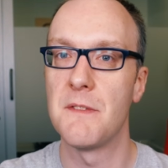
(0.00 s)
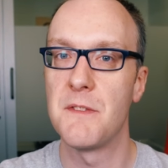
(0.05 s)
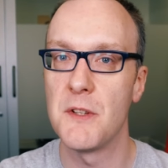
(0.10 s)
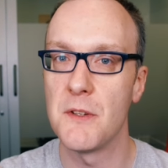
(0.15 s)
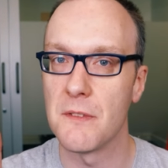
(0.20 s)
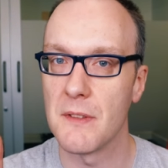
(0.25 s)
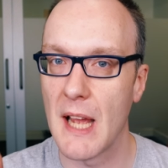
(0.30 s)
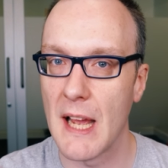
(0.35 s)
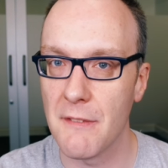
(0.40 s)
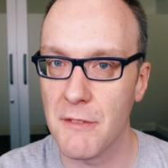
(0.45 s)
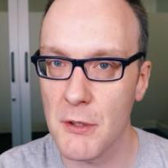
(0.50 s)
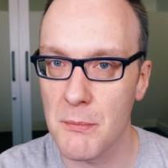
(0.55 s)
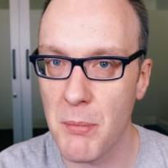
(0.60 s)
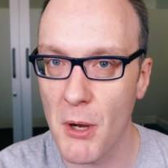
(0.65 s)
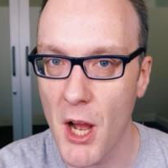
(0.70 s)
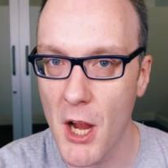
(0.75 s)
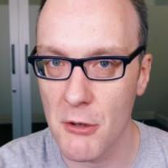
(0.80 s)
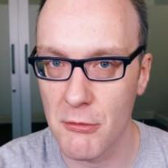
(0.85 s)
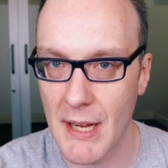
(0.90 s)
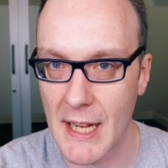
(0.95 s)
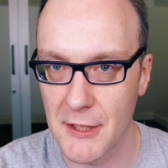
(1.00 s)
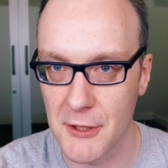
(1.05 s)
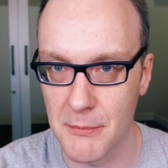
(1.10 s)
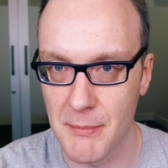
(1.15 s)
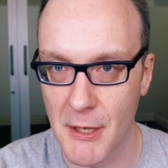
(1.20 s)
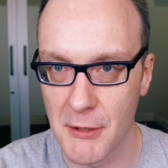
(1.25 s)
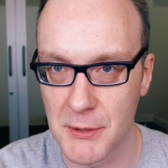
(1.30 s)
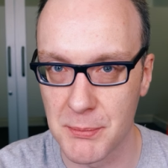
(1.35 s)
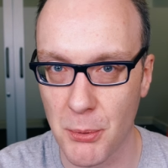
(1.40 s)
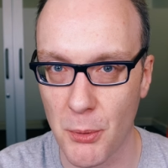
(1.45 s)
If you've ever bought rat or
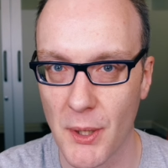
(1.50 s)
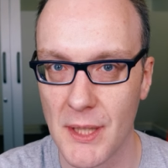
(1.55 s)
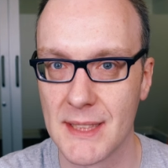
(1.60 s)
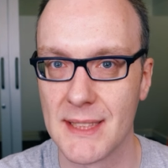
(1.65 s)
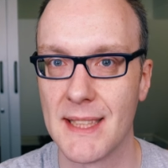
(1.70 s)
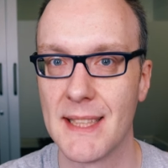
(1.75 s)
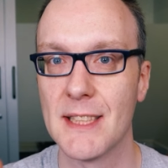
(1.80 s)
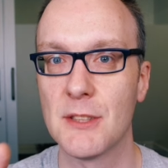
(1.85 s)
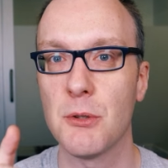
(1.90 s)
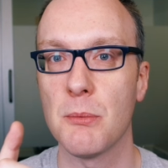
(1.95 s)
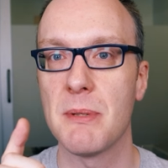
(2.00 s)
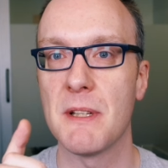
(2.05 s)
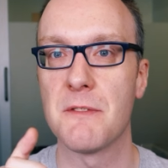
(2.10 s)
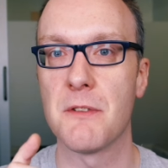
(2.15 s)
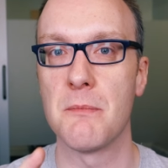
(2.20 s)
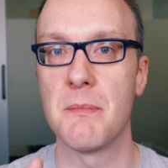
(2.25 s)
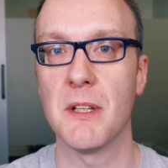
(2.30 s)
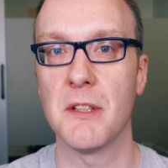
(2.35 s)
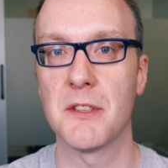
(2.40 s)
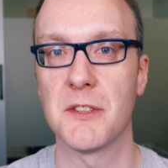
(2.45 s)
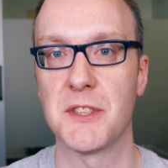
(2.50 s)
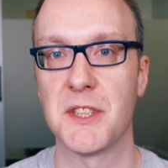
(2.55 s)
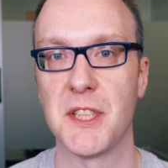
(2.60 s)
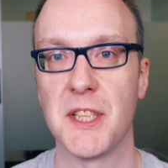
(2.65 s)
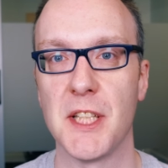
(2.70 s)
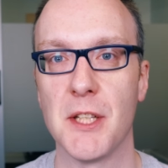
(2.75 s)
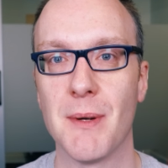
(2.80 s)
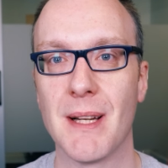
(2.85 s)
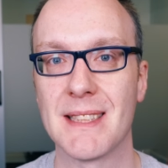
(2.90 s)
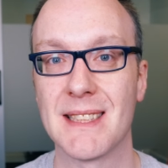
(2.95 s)
mouse poison, this will be familiar
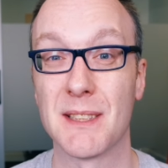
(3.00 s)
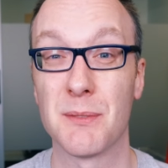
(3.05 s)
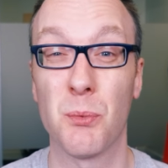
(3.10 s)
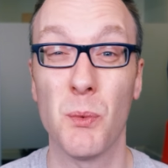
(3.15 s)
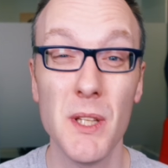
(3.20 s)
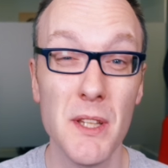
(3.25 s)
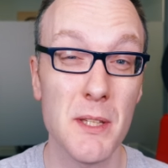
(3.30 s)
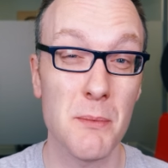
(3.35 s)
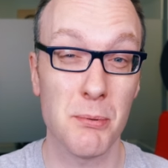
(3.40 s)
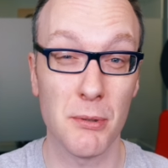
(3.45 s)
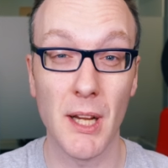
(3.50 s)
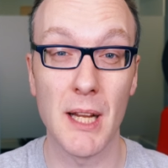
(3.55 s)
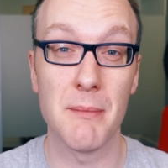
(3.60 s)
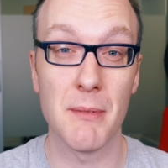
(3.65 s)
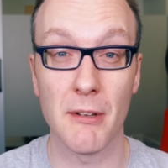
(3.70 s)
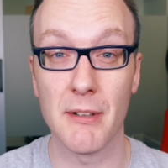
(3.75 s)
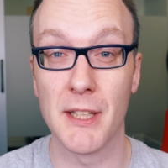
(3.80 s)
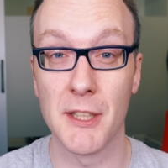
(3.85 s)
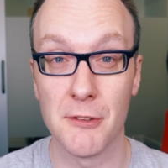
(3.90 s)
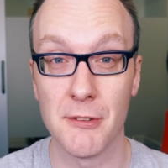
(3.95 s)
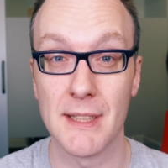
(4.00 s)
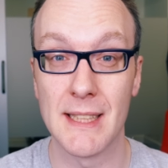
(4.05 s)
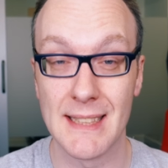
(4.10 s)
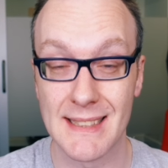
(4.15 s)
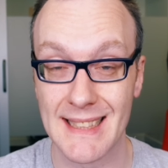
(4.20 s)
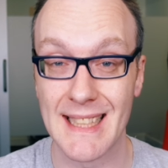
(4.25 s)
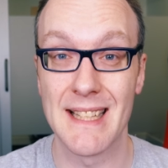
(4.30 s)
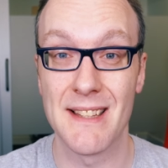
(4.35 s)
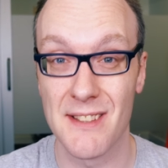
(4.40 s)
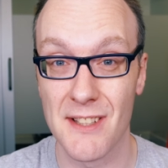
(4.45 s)
to you as it's one of the primary
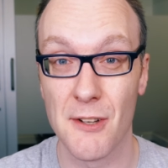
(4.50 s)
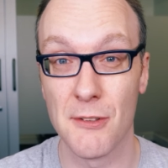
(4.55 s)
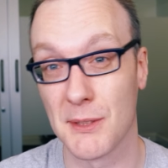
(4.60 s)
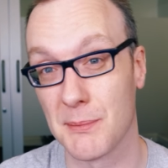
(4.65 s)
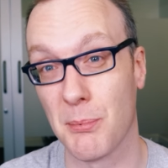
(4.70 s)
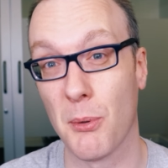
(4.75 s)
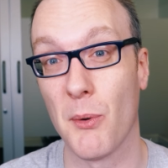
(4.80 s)
ingredients in those